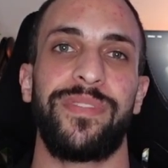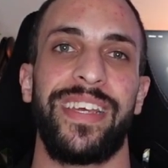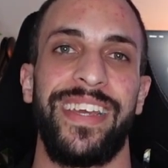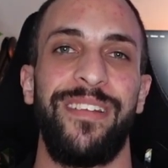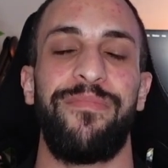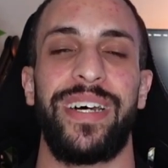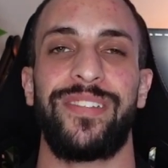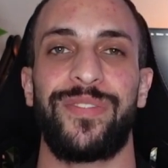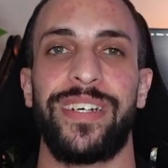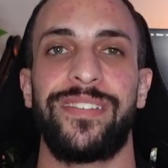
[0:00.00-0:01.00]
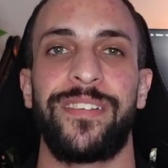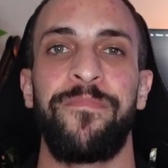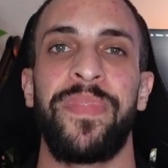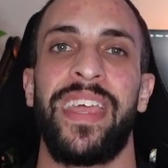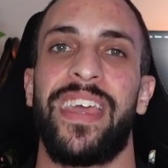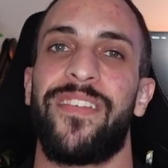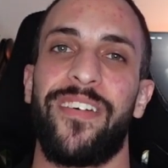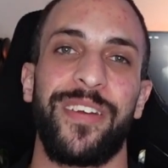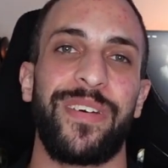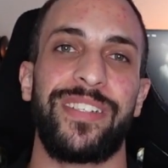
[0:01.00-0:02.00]
in, best dressed. If you
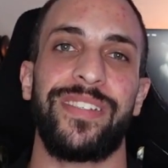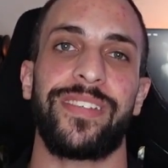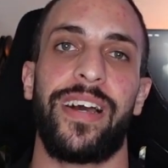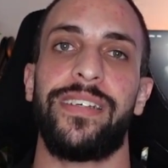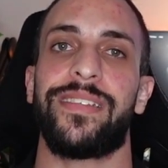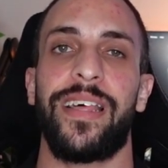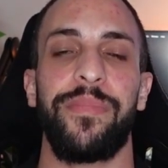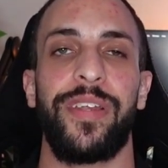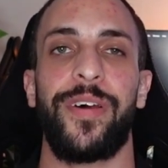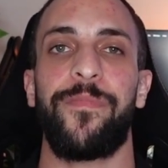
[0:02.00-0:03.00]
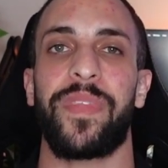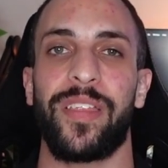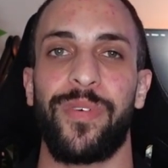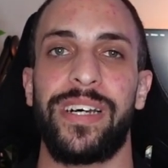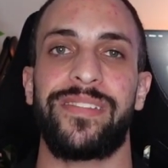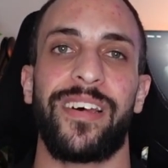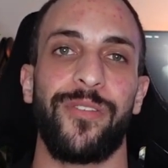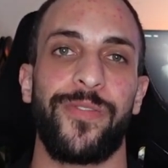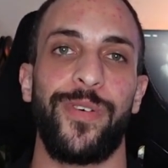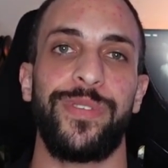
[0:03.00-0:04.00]
have any questions, guys, let me know. Otherwise, I
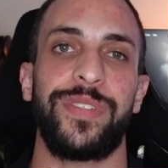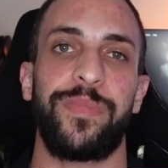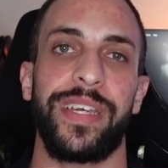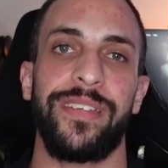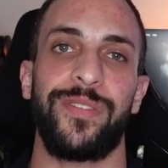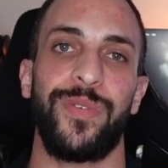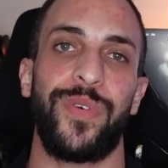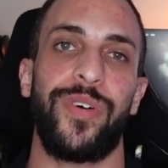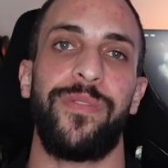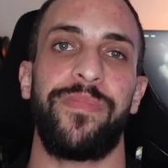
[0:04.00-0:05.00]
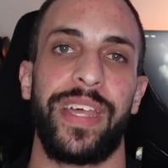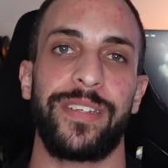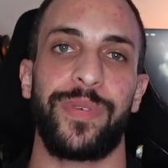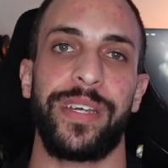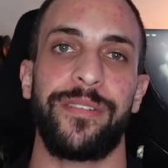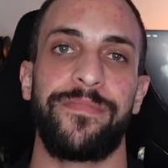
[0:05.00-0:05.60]
look forward to speaking to you all next week.